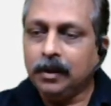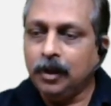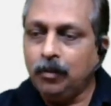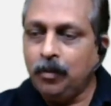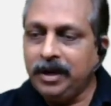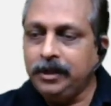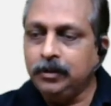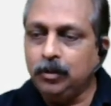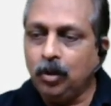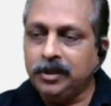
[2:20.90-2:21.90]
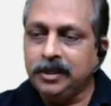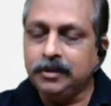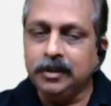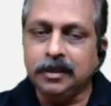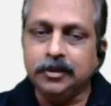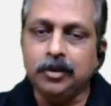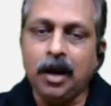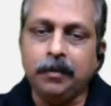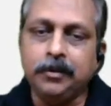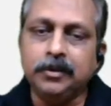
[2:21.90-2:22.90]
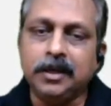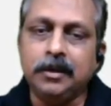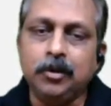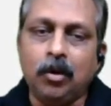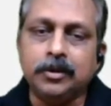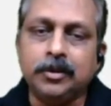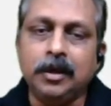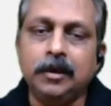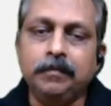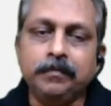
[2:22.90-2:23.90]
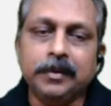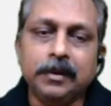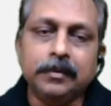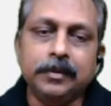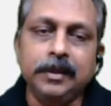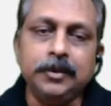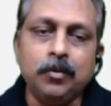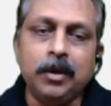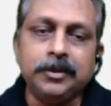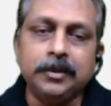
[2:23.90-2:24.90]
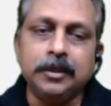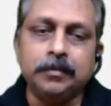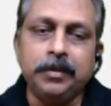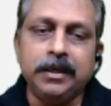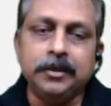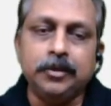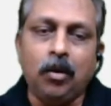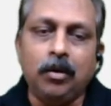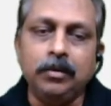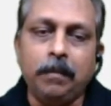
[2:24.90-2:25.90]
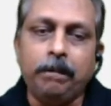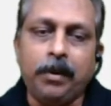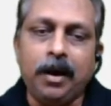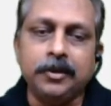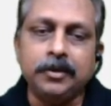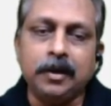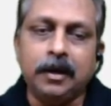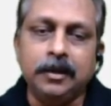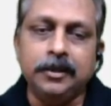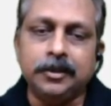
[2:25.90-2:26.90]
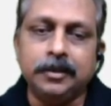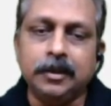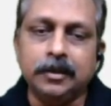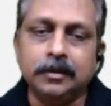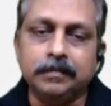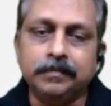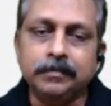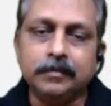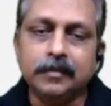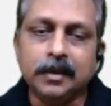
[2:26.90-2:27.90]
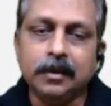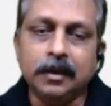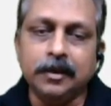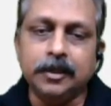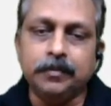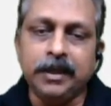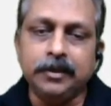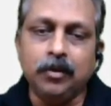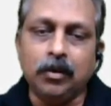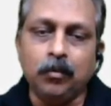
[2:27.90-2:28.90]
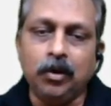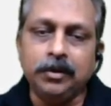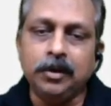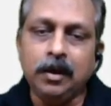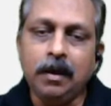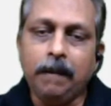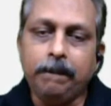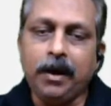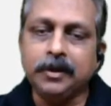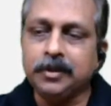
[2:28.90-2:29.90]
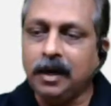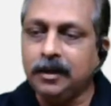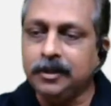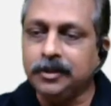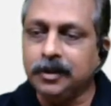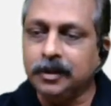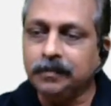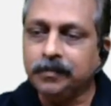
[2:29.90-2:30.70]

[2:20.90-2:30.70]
The moment you notice this, you have to tell yourself this question is based on past conditional. It is based on what? Past conditional.